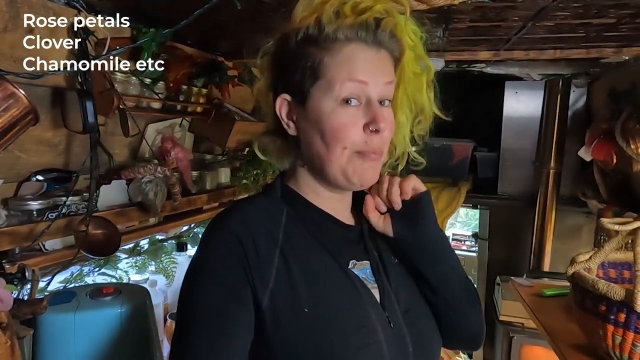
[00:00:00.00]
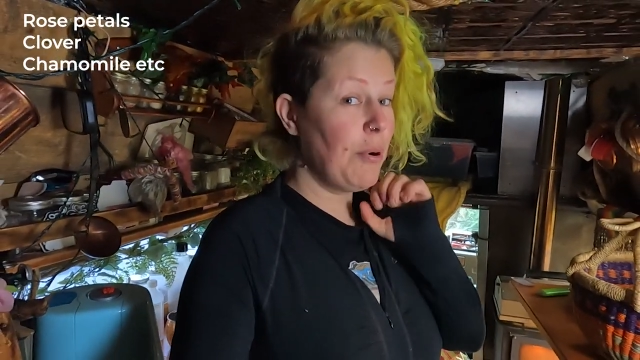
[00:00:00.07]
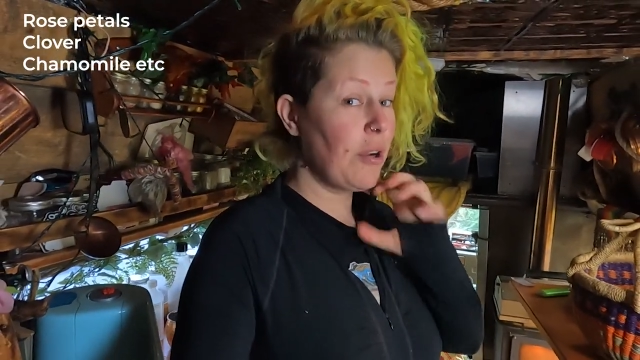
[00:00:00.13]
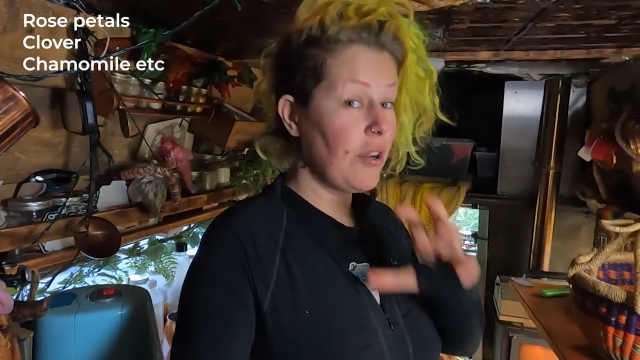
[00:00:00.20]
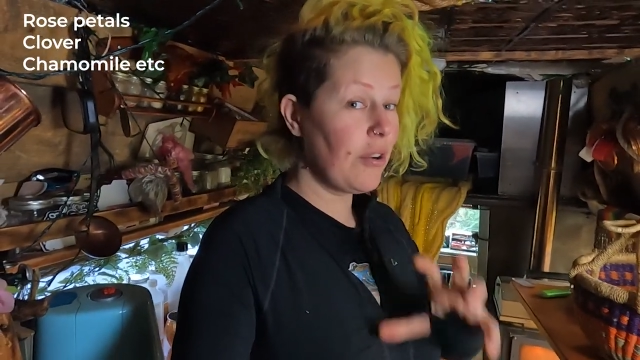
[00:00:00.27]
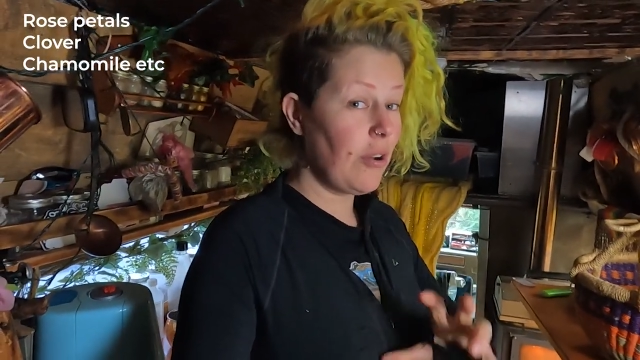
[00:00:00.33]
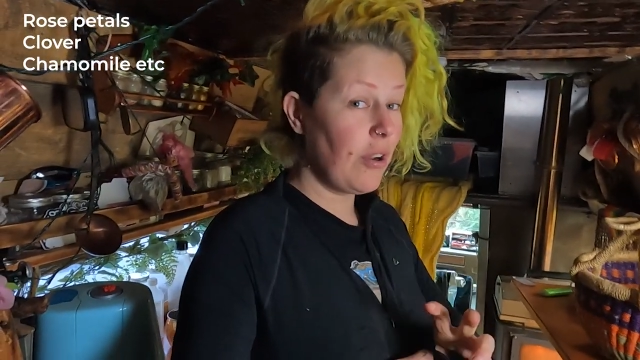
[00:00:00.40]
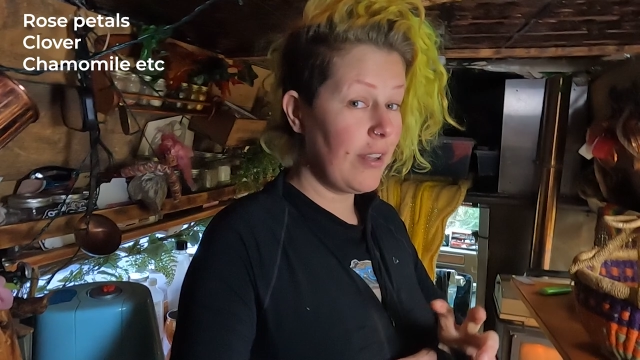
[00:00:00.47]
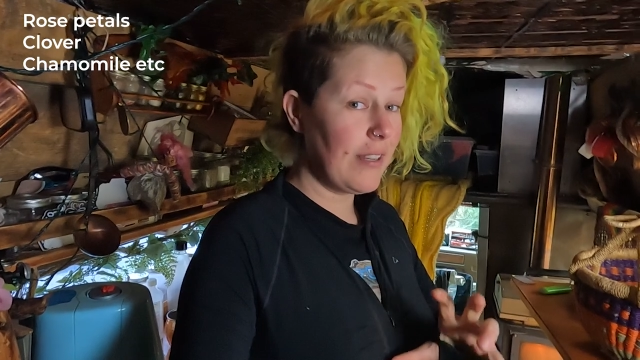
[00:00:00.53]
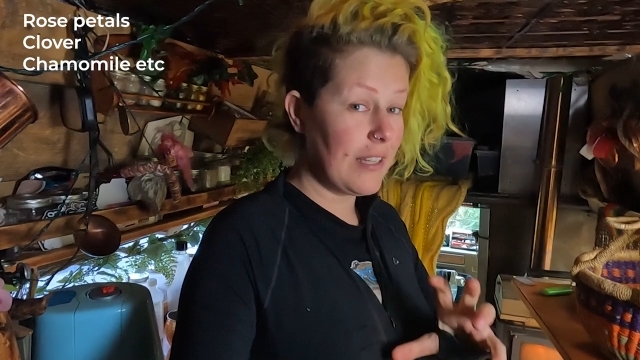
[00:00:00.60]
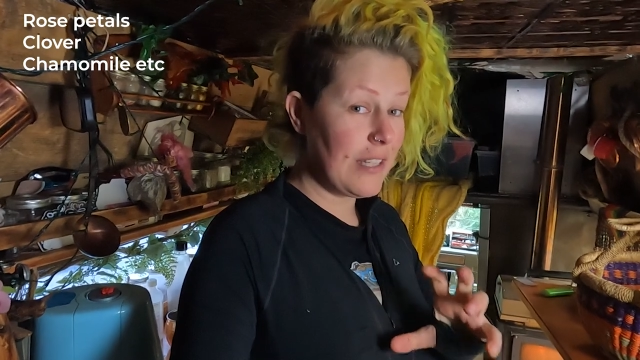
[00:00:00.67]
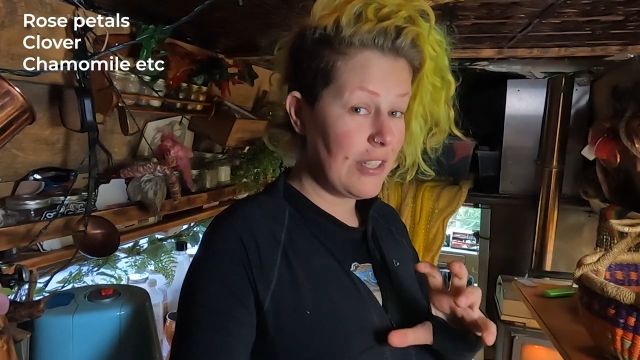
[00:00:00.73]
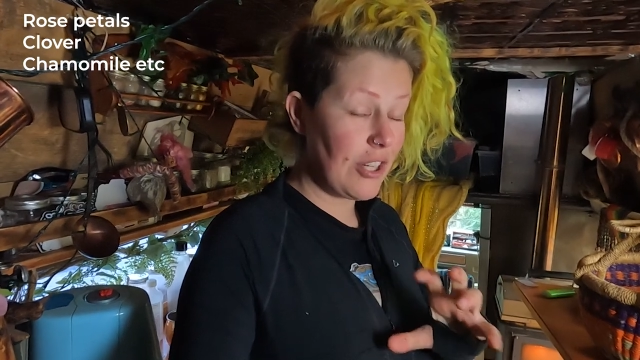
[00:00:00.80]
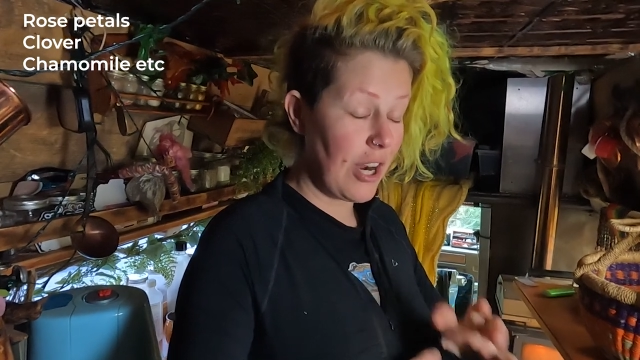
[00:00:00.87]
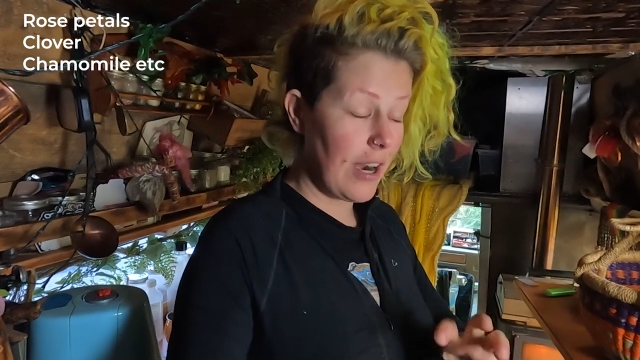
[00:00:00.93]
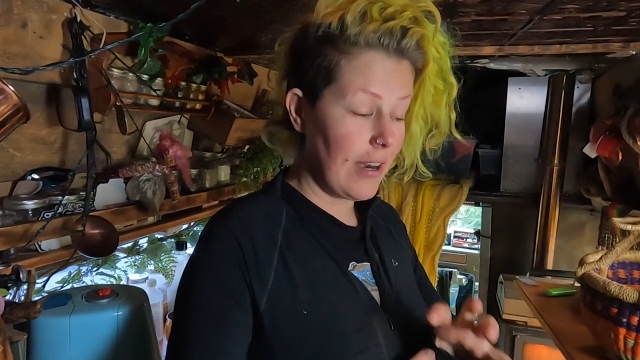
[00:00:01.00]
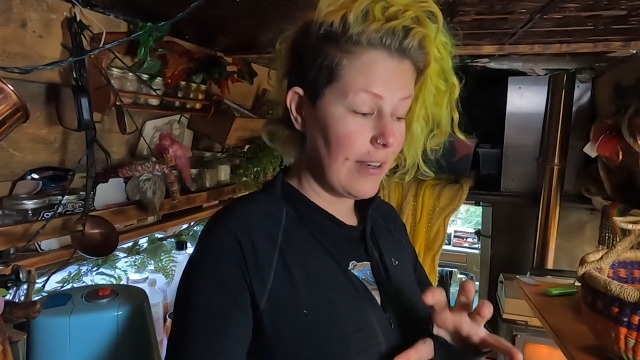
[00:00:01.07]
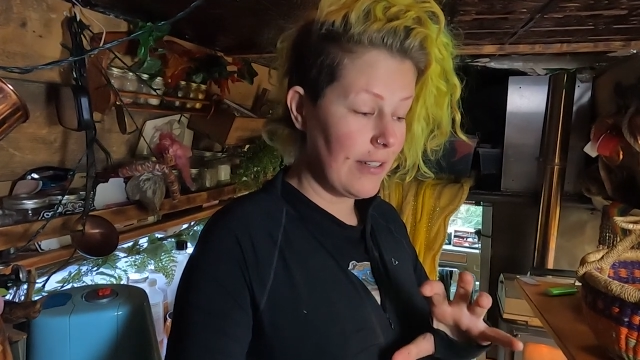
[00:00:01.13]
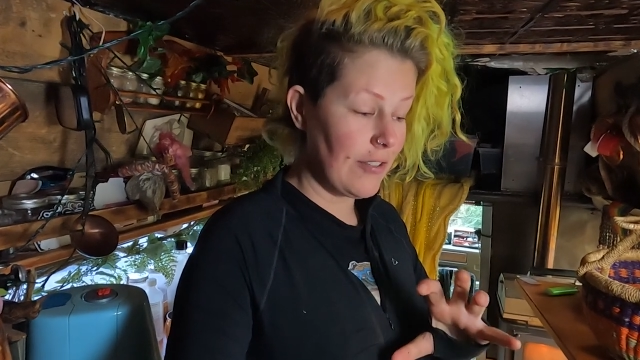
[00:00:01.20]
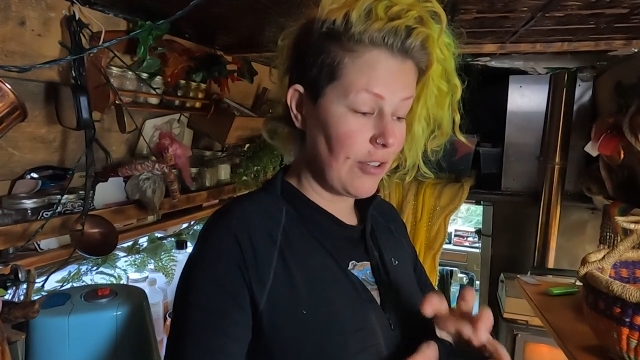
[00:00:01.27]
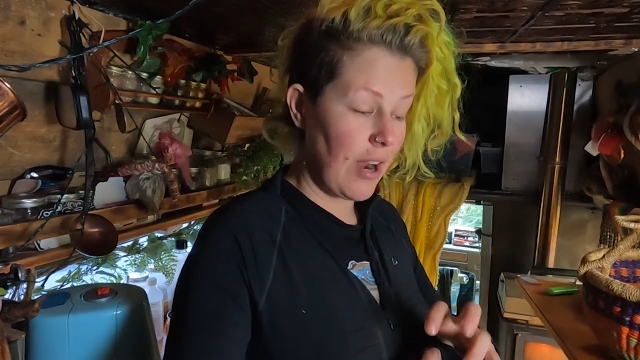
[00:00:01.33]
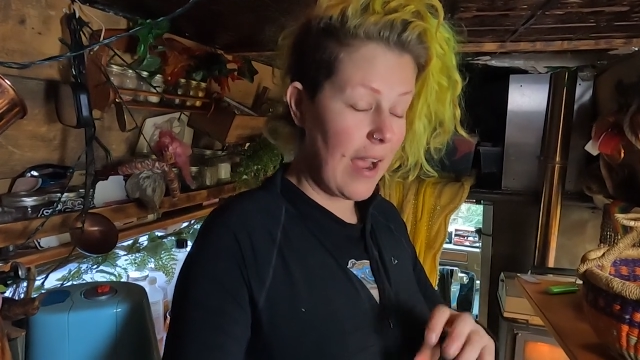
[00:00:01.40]
Put it all in a jar
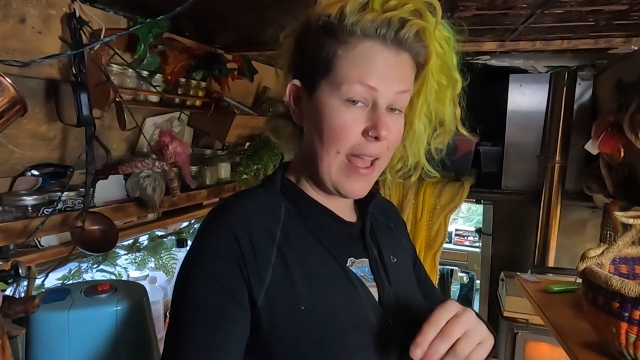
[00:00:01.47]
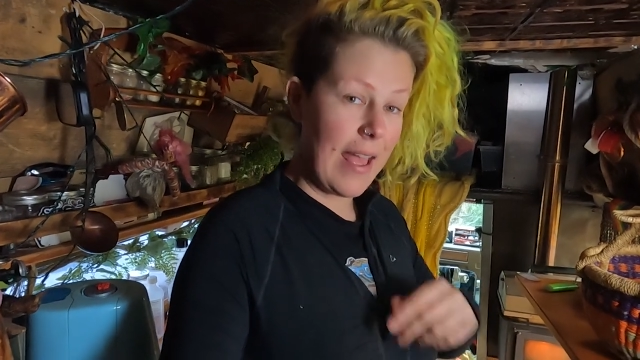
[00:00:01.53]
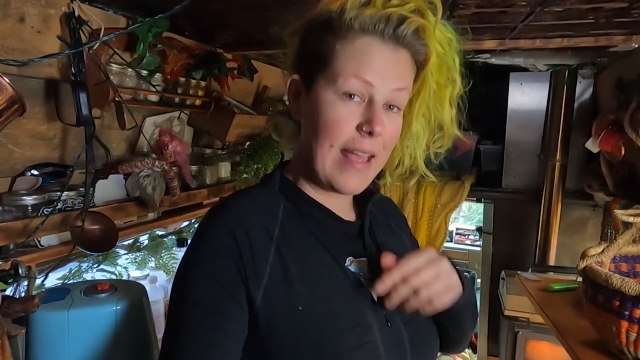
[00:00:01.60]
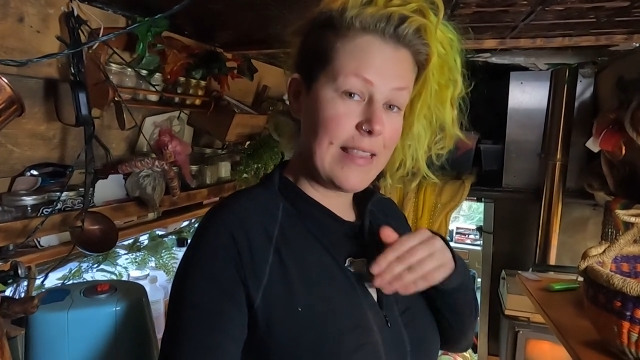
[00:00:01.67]
and dry it,